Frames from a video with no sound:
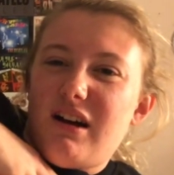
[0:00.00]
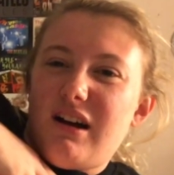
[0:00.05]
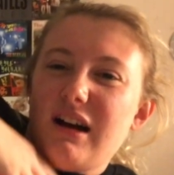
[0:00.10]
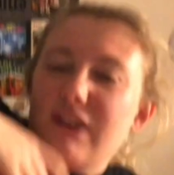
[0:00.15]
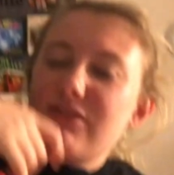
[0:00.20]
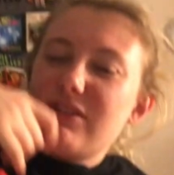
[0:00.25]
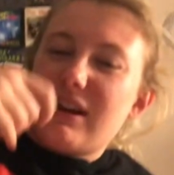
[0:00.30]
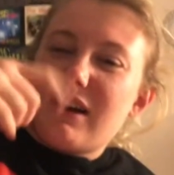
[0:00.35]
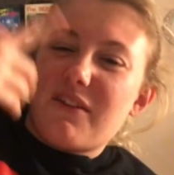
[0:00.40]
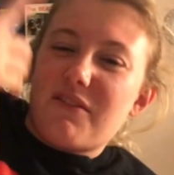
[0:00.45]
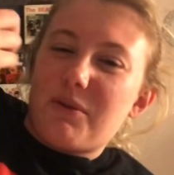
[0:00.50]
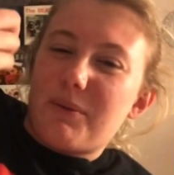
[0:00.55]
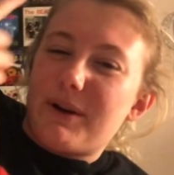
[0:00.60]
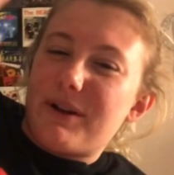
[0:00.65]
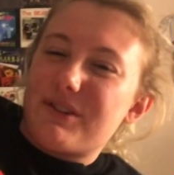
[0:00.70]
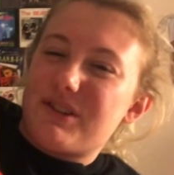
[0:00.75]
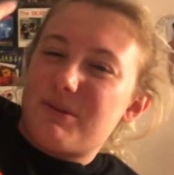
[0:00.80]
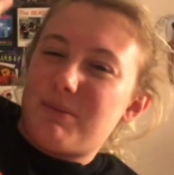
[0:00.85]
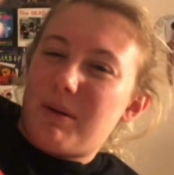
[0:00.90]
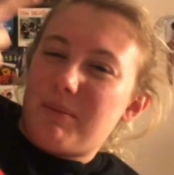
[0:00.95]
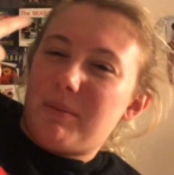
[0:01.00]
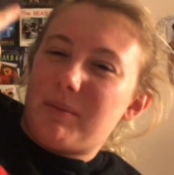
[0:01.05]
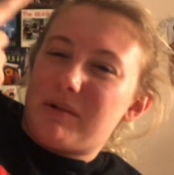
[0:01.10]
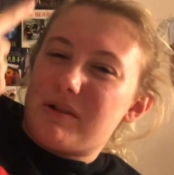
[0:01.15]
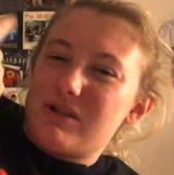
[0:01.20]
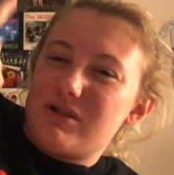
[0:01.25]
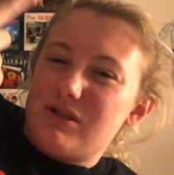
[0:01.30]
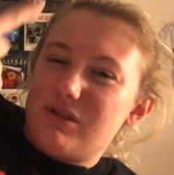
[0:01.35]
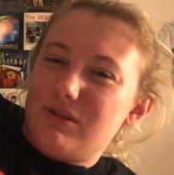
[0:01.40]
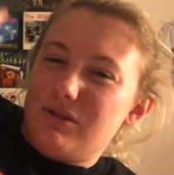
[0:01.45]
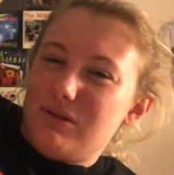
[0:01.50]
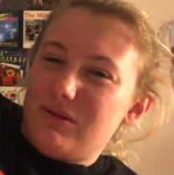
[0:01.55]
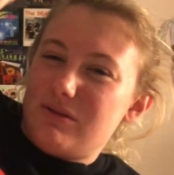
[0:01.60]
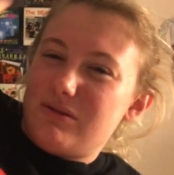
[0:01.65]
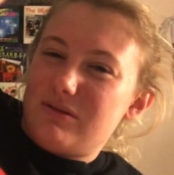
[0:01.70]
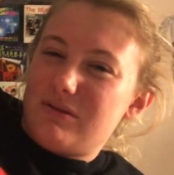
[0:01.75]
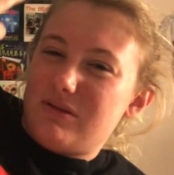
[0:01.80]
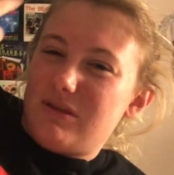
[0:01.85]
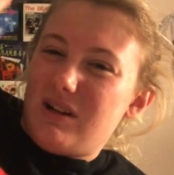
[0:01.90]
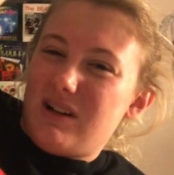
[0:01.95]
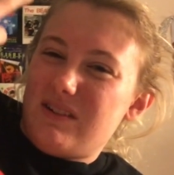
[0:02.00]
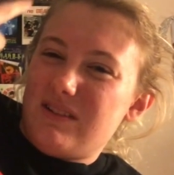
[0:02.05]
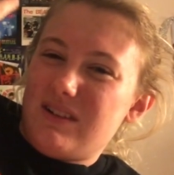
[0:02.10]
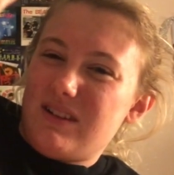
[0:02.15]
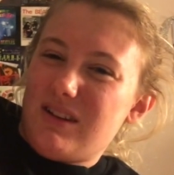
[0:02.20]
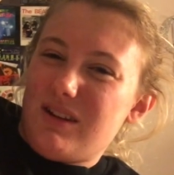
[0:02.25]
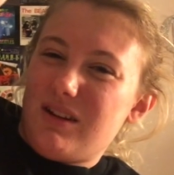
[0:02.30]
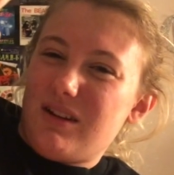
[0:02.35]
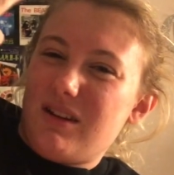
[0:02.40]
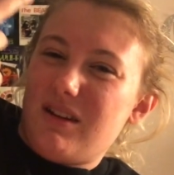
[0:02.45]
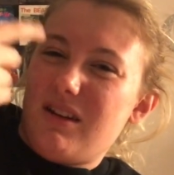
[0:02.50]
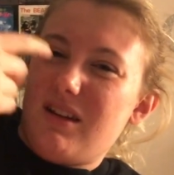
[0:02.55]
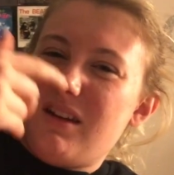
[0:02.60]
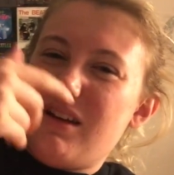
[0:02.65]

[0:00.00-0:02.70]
I've got everyone else in my memory too, obviously